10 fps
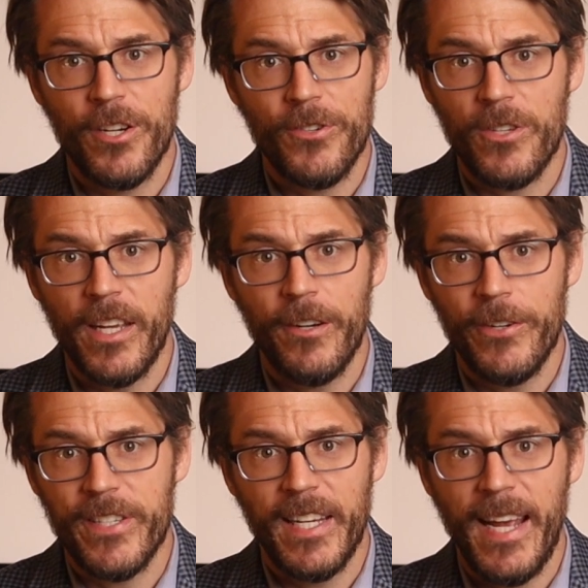years
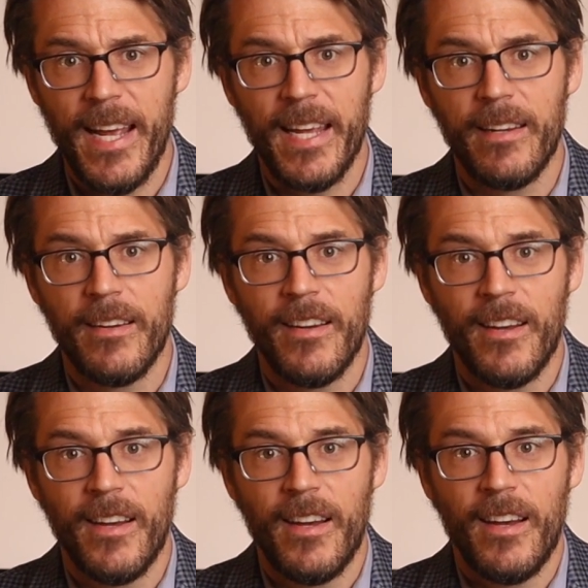later today.
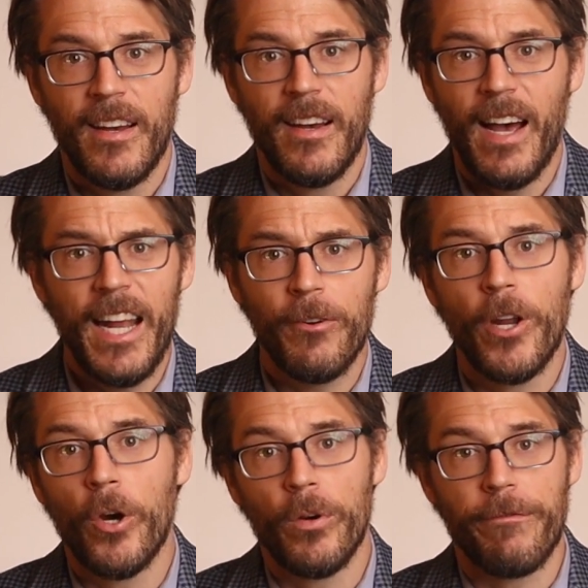I
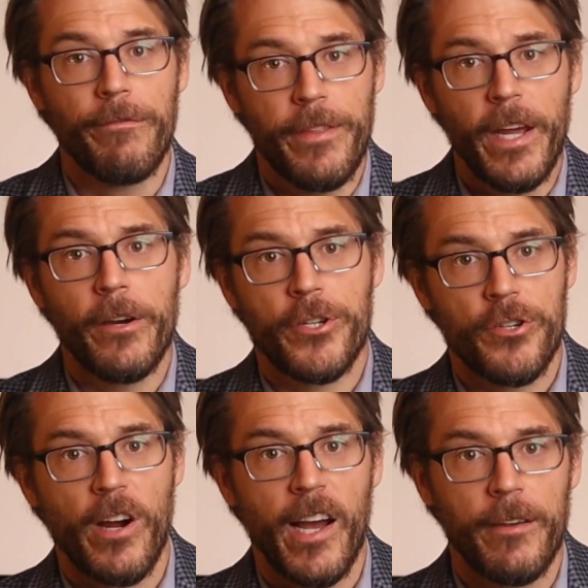don't know if their
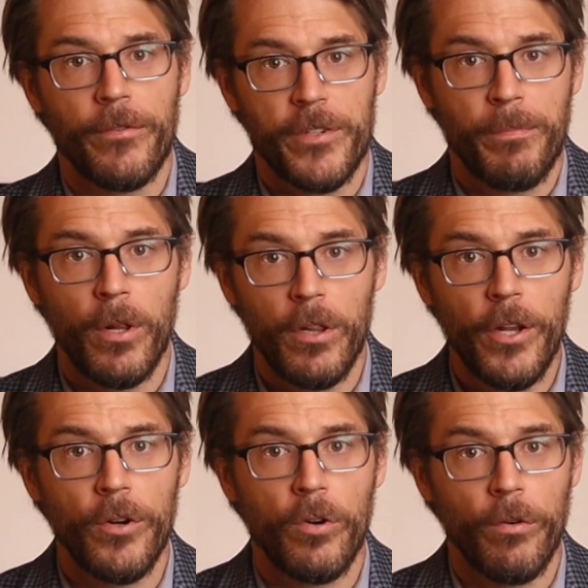strife was
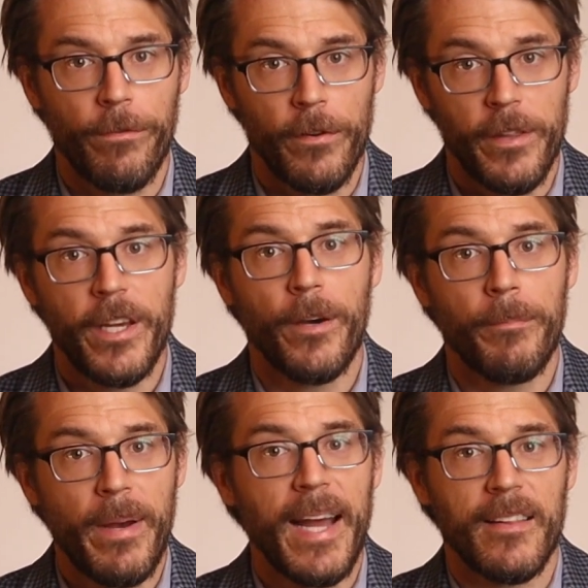political for
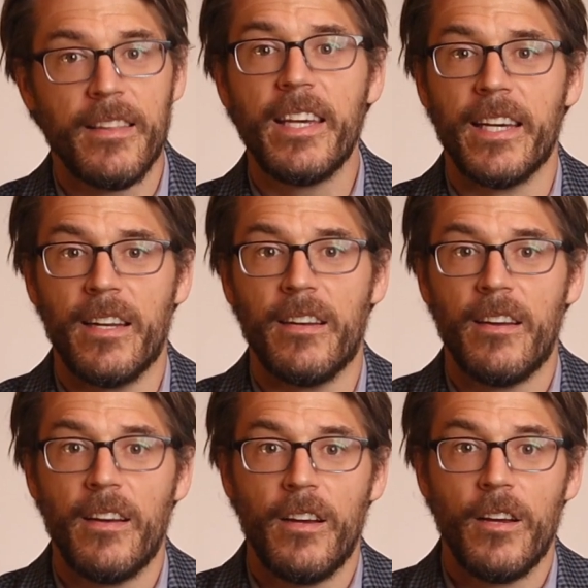them back
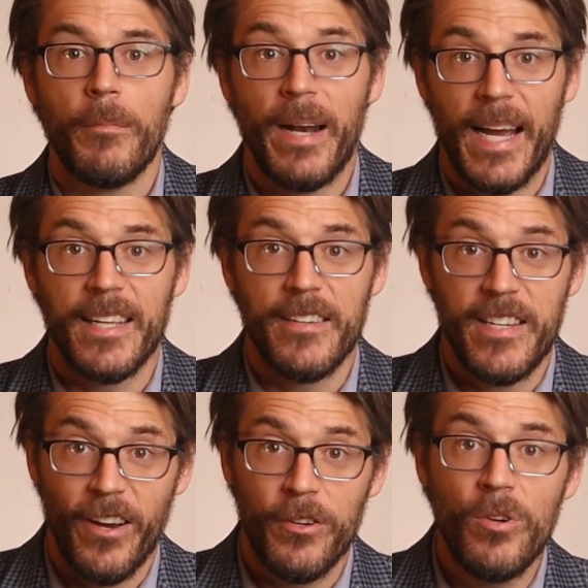then, but I can
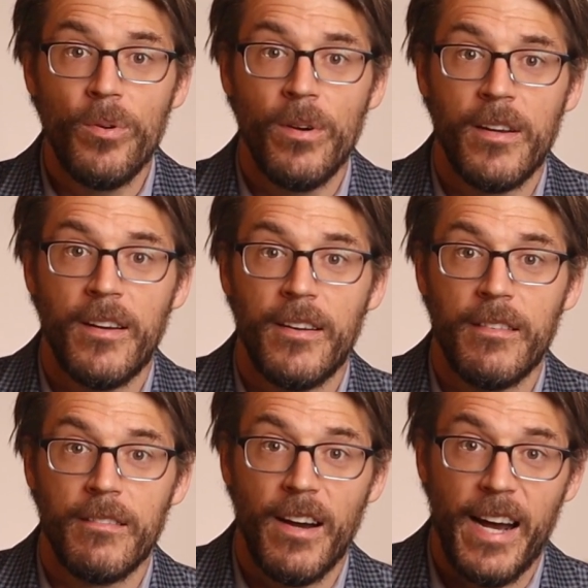tell you,
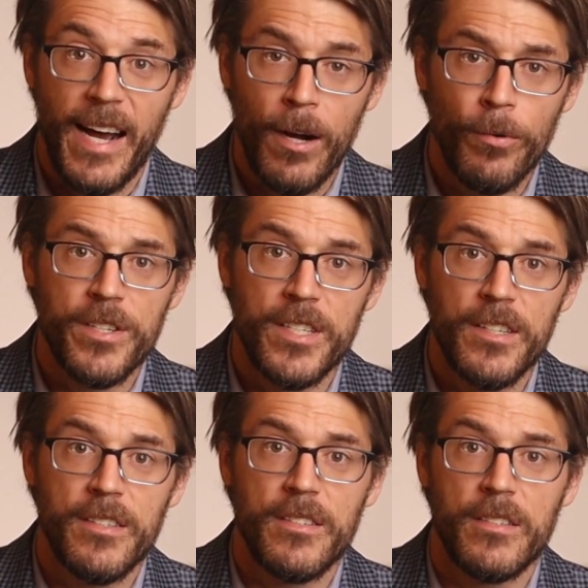ours
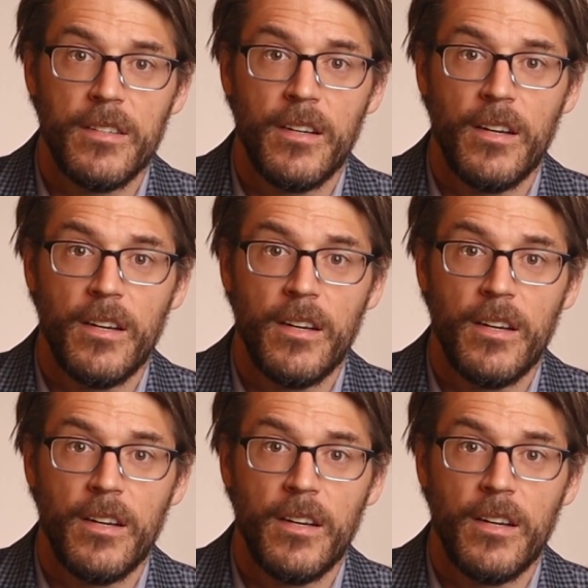is.